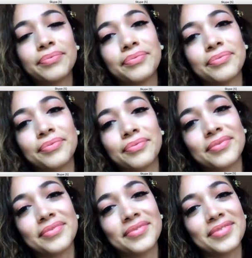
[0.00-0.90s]
So
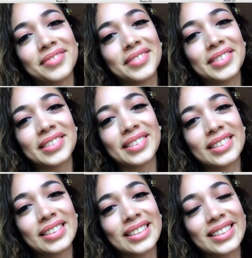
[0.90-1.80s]
folks, if you want
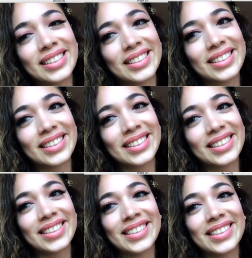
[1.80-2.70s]
to get in shape,
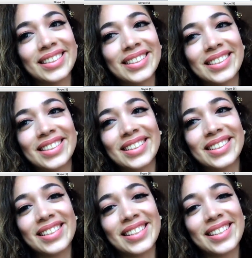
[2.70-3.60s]
follow her on
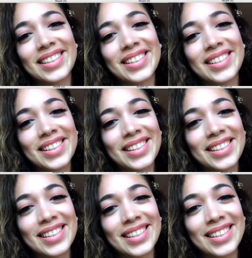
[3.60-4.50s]
Instagram.
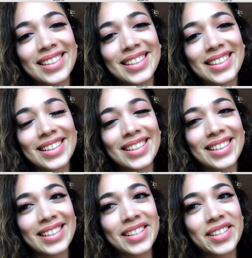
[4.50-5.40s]
That's what you got to
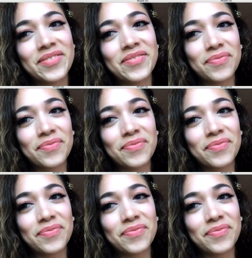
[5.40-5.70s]
do.